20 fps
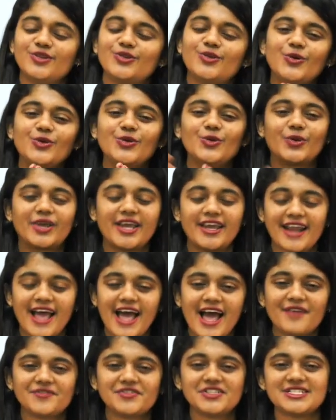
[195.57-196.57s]
So you can
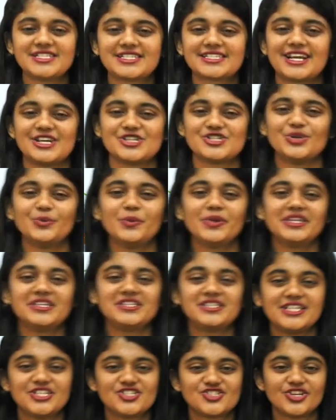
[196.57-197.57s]
have the discussion with the
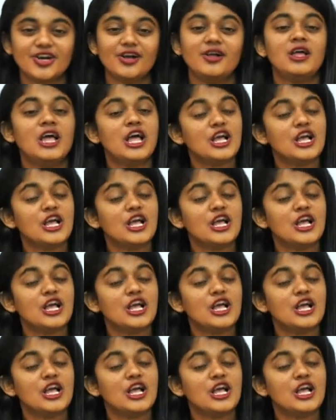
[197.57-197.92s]
teacher.